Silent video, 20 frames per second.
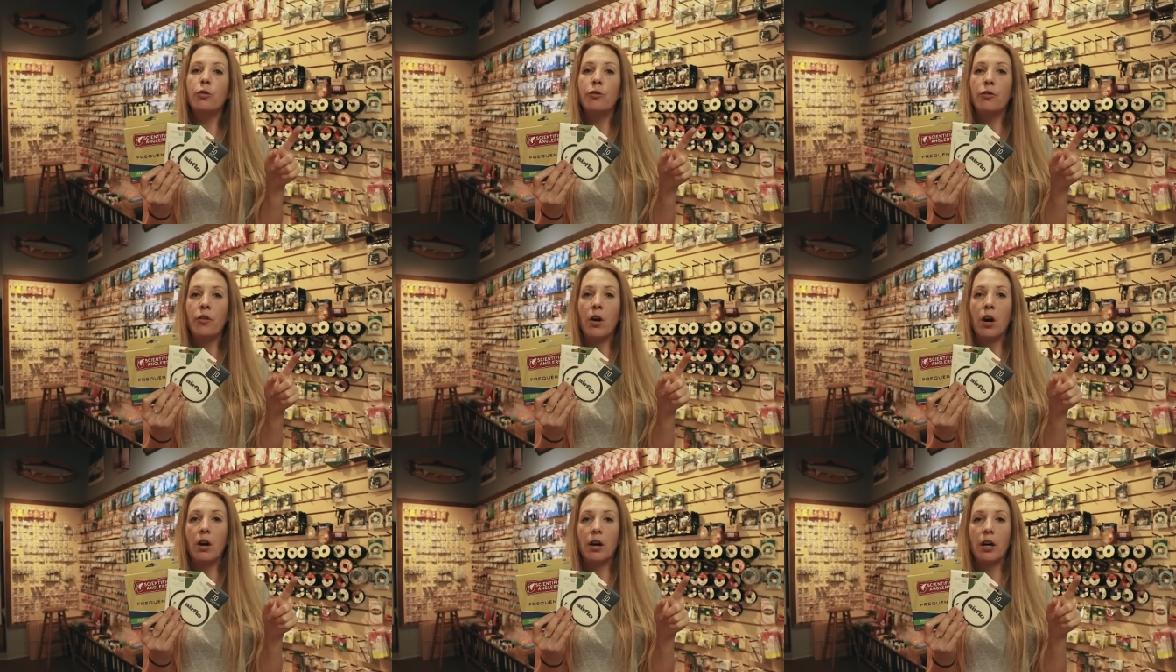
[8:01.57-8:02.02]

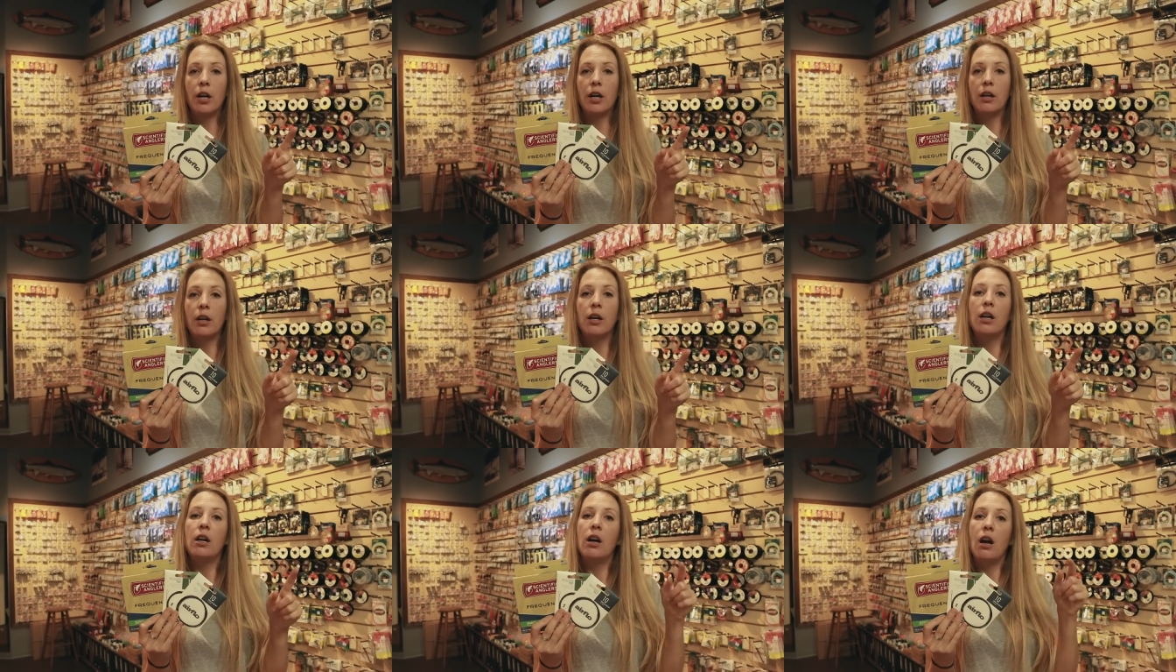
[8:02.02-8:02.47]

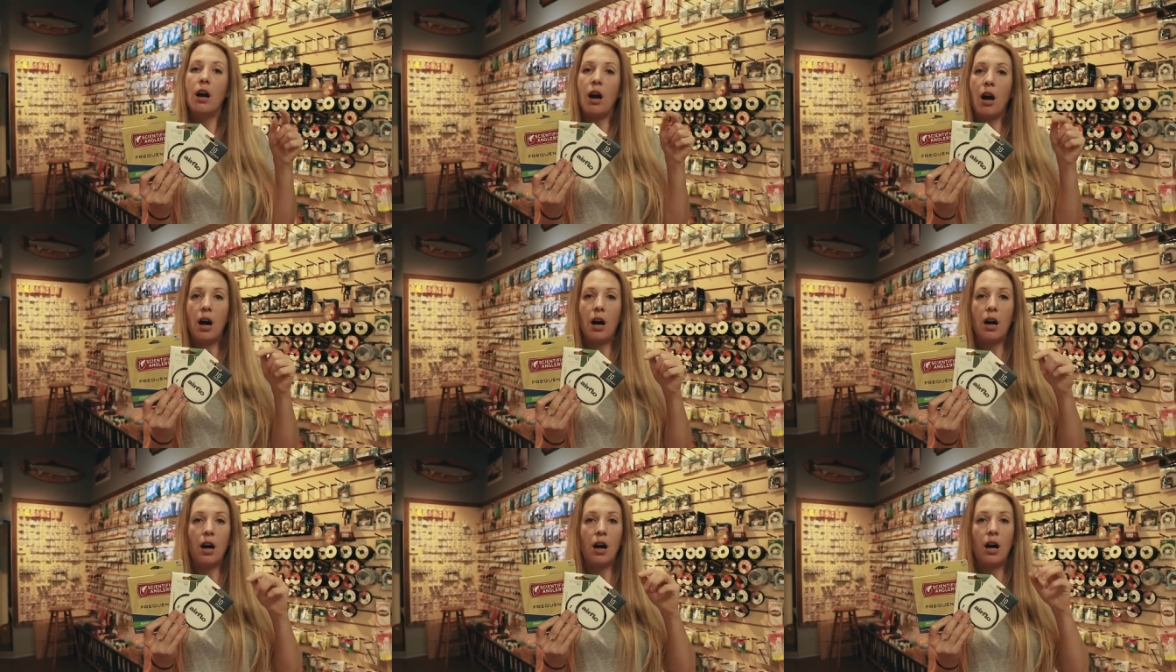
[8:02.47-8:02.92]
far,
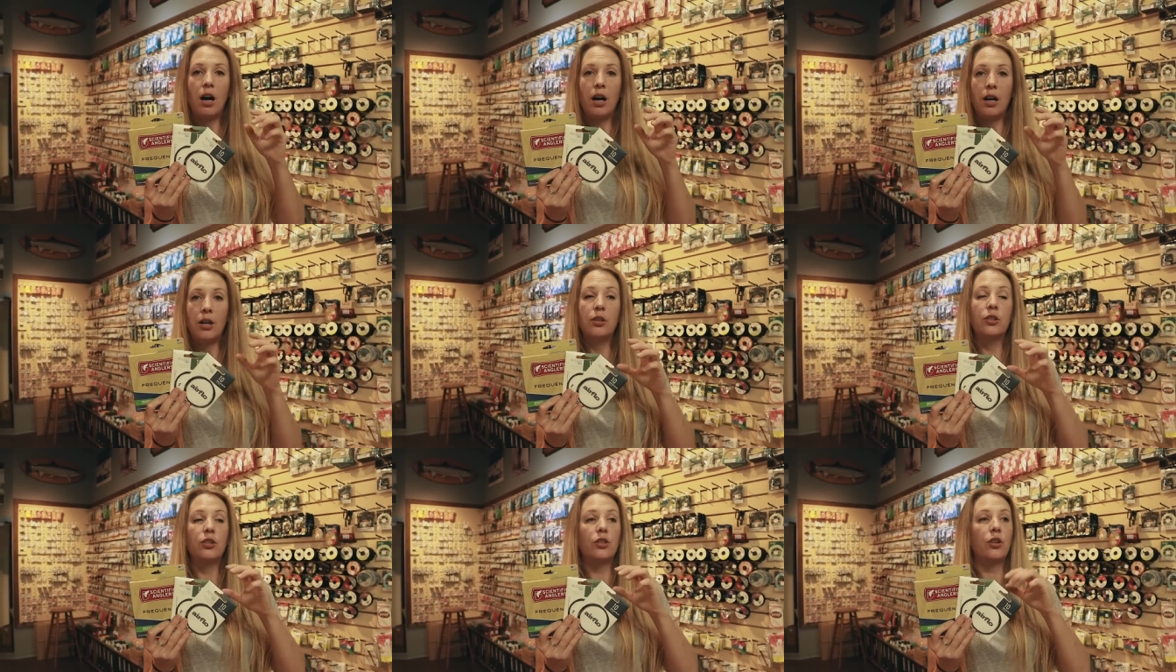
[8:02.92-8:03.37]

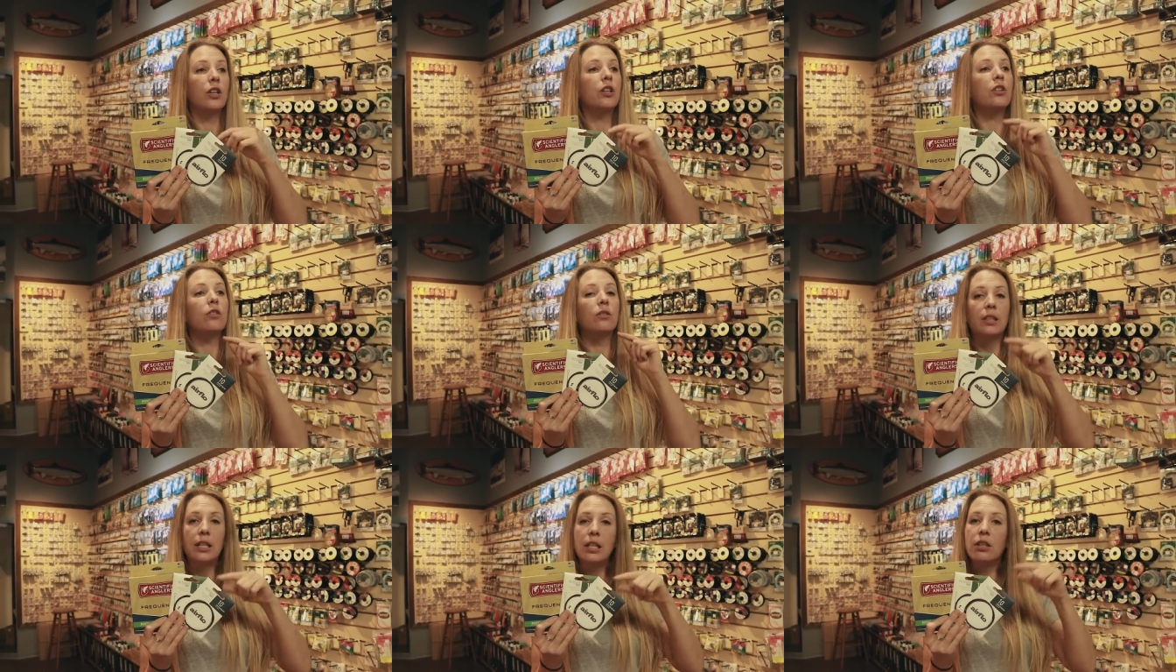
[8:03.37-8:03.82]
uh,
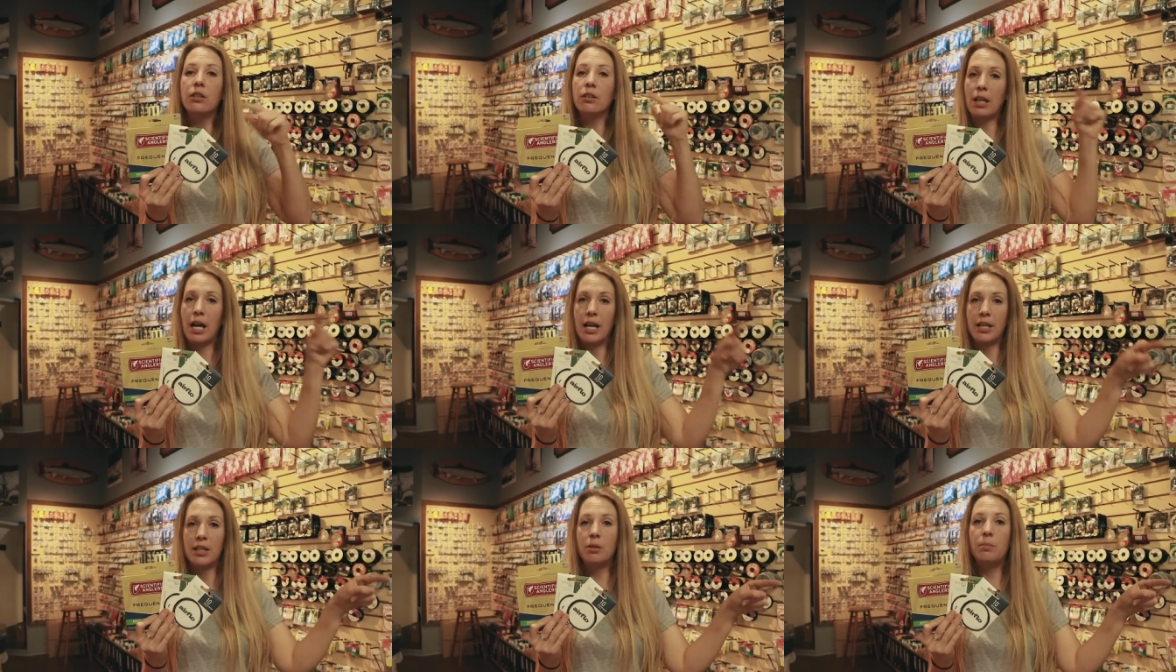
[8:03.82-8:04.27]
sorry, your leader
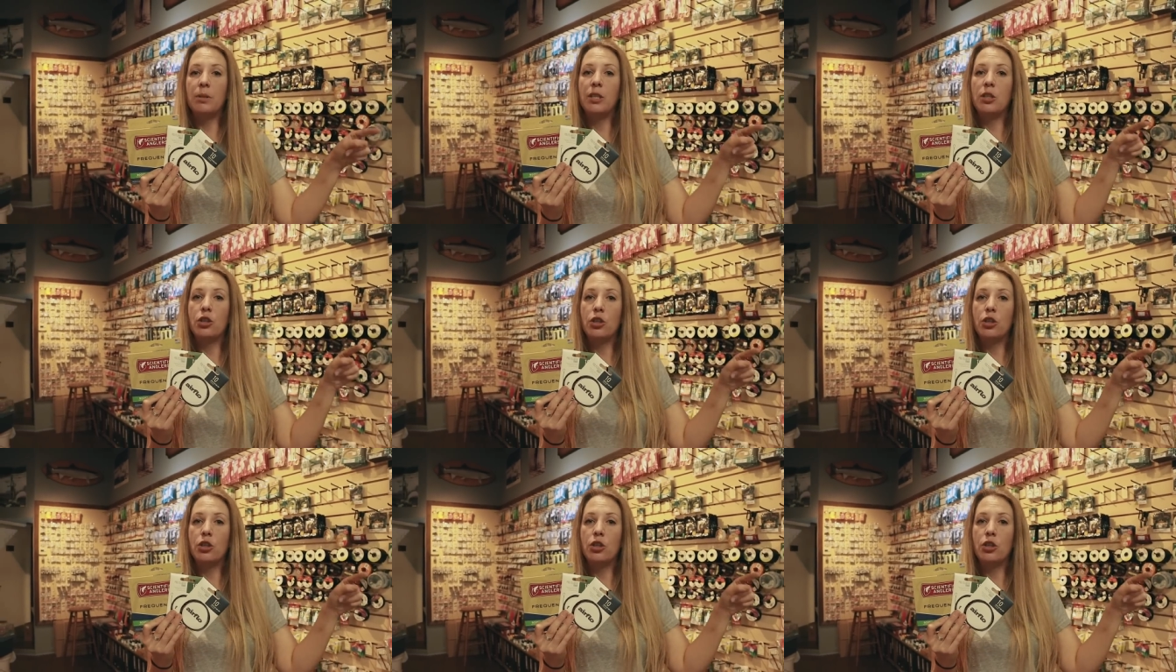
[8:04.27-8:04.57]
line to be